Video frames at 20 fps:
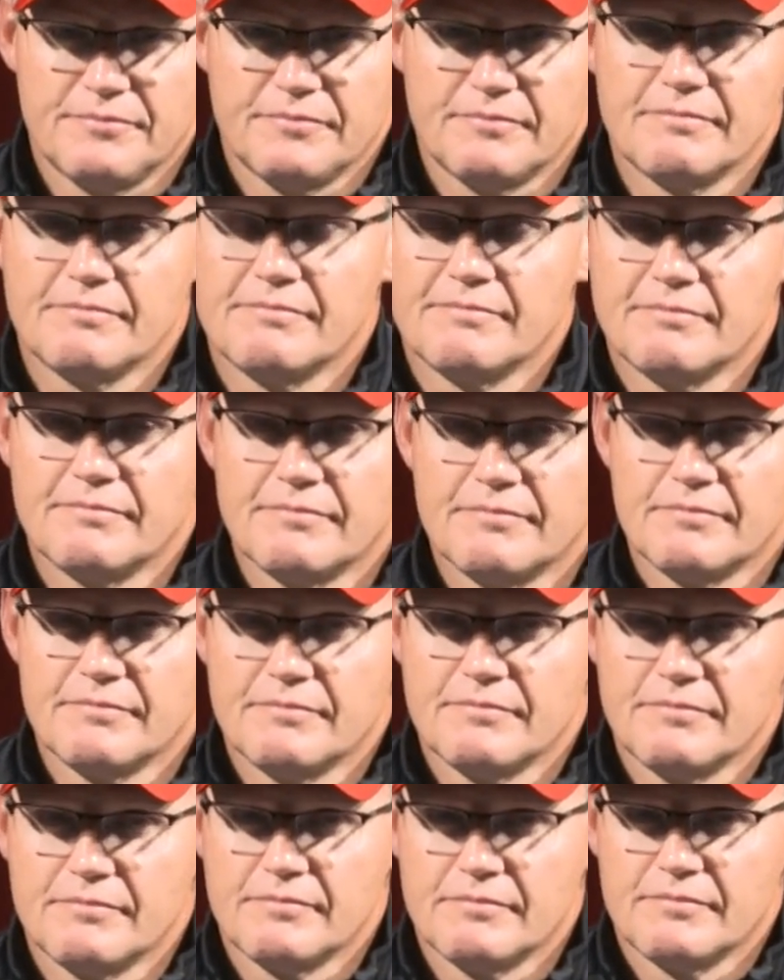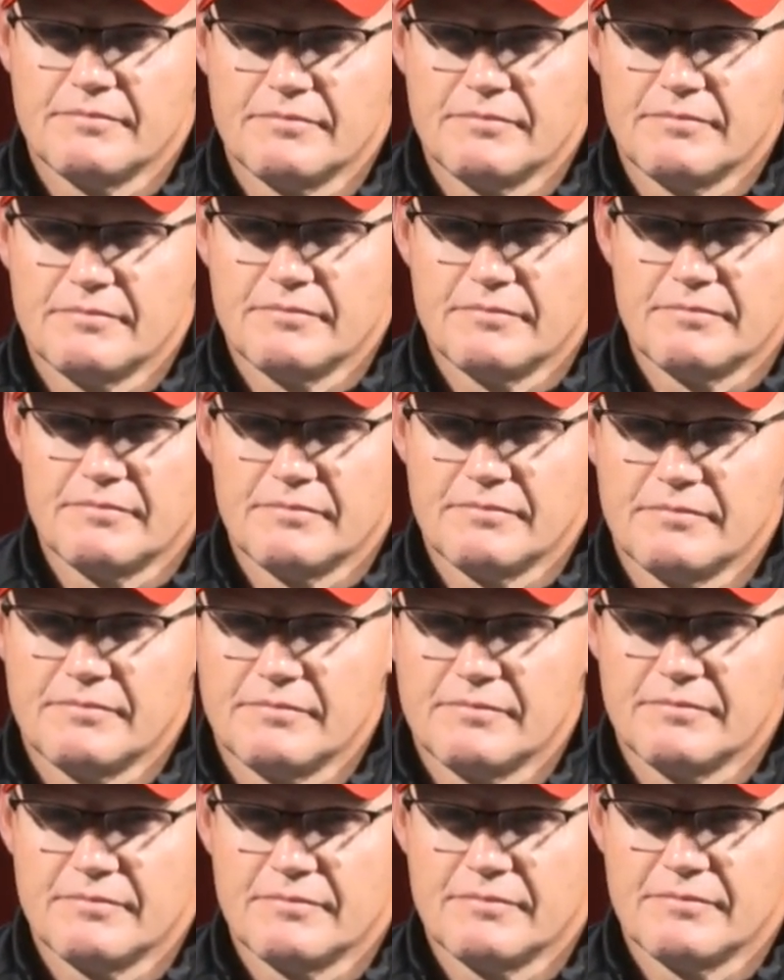
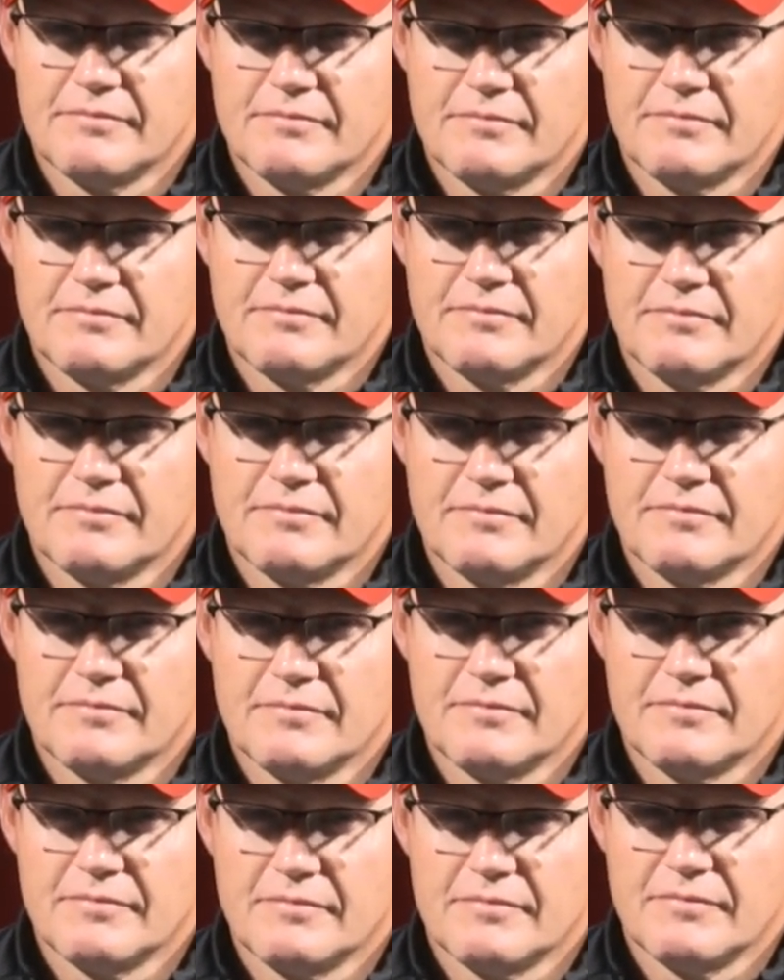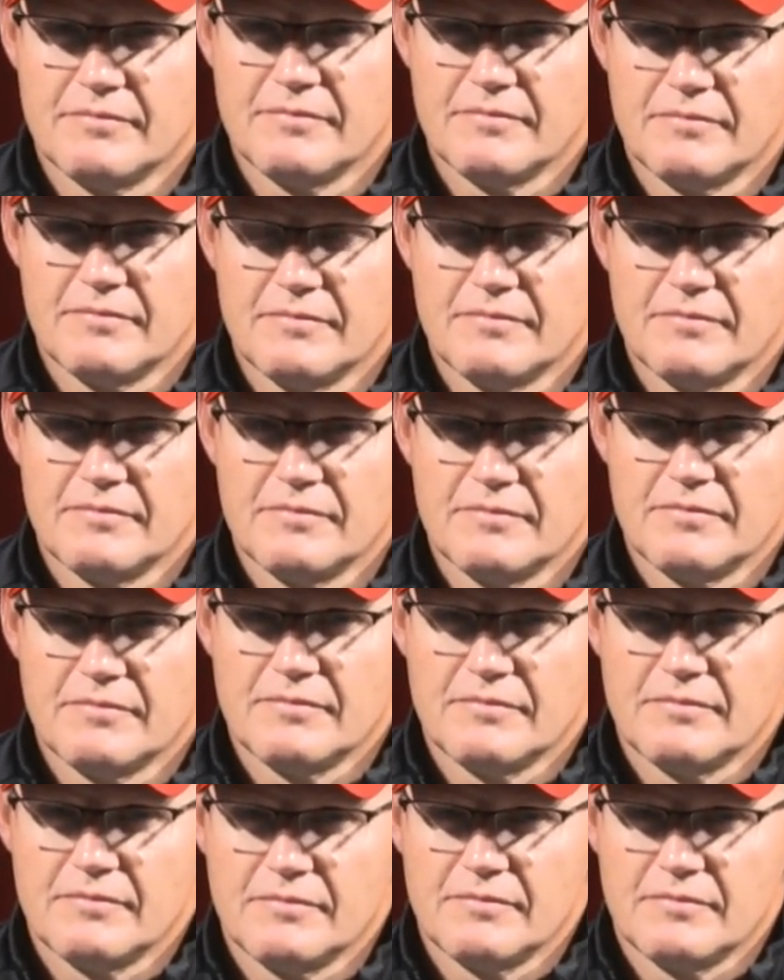
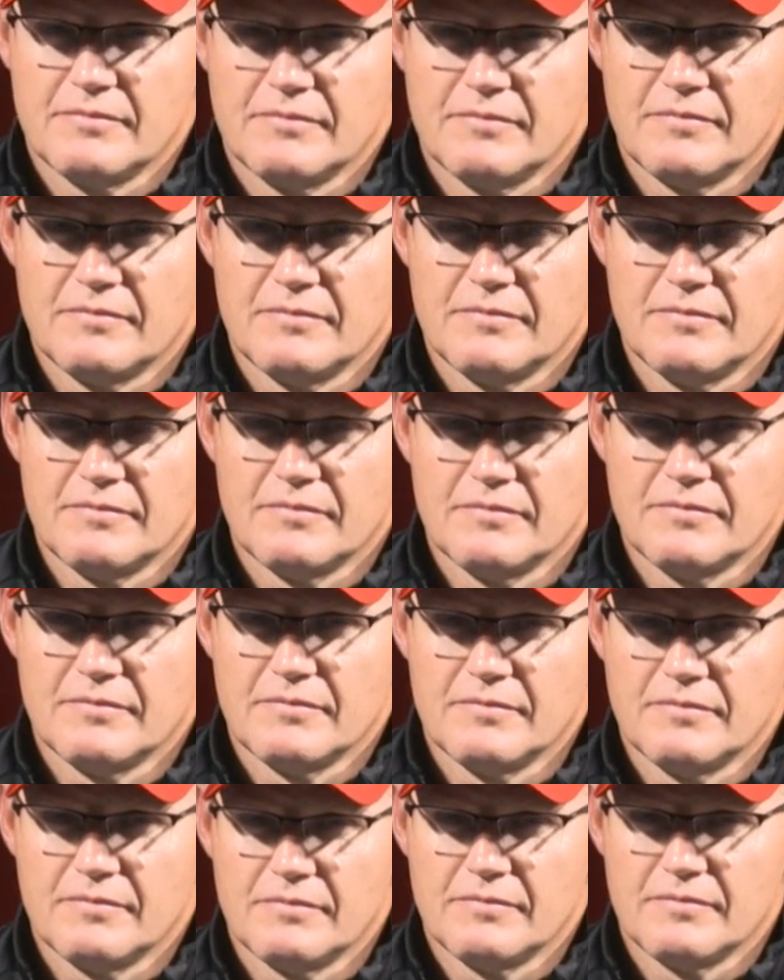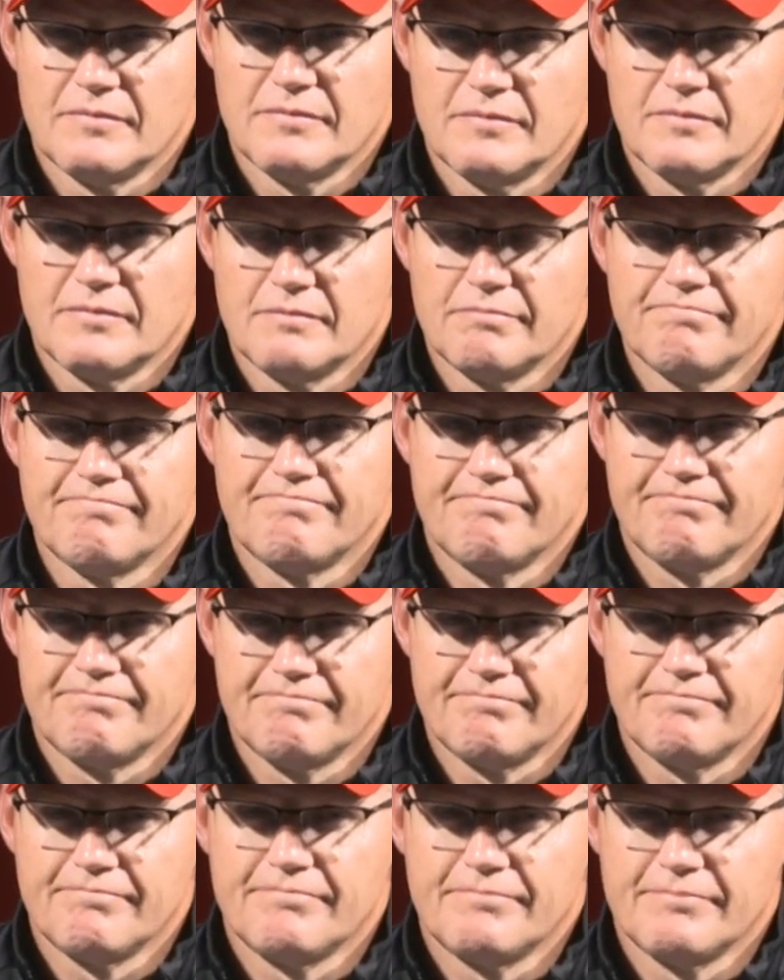
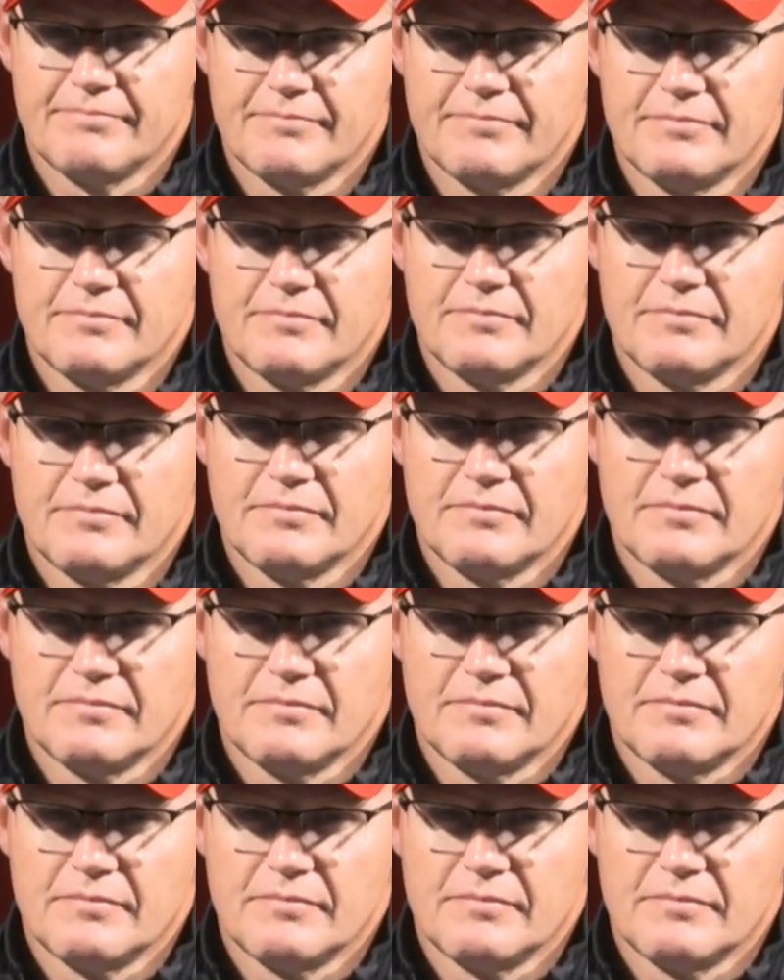[no speech]